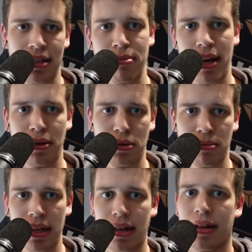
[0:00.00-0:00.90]
the man who's
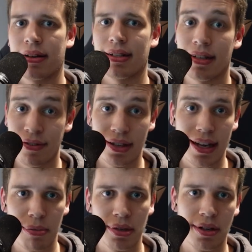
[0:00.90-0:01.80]
made 170
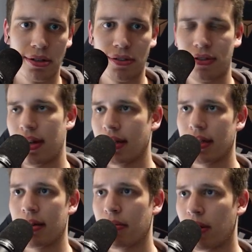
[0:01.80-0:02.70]
episodes of Is It
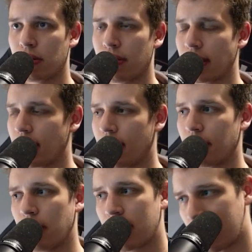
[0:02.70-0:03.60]
IMBA or Do I Suck?
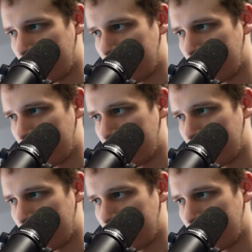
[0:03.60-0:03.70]
But